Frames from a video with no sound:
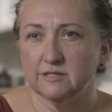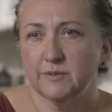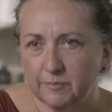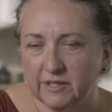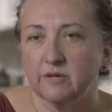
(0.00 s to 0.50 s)
it's
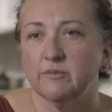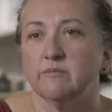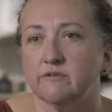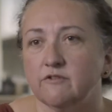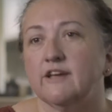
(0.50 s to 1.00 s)
been a big
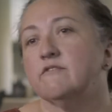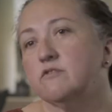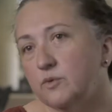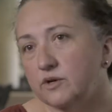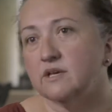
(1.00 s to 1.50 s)
commitment for
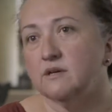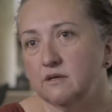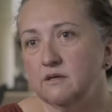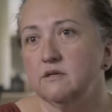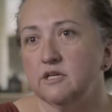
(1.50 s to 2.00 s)
everybody
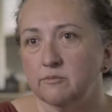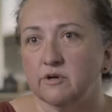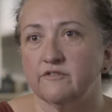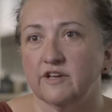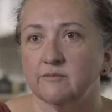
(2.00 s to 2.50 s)
in
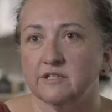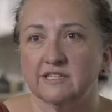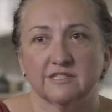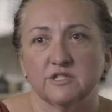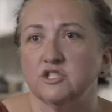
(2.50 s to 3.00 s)
my family.
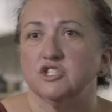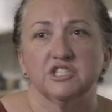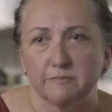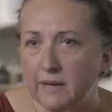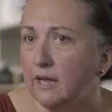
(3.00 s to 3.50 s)
This is not
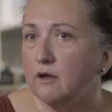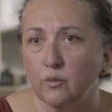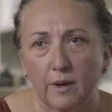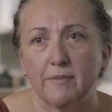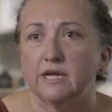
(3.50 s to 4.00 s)
just me
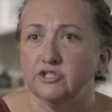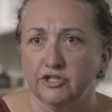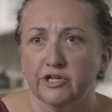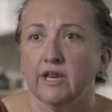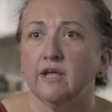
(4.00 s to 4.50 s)
who went back to
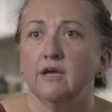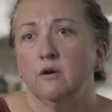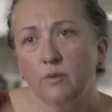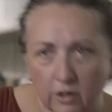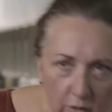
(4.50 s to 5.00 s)
uni.
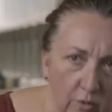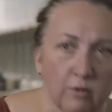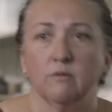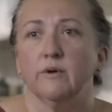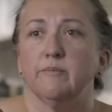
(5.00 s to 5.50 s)
We
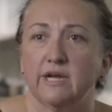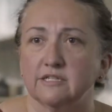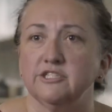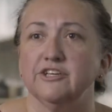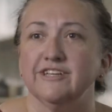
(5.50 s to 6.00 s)
all went
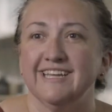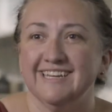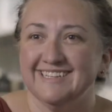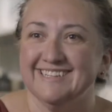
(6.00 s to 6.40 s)
back to uni.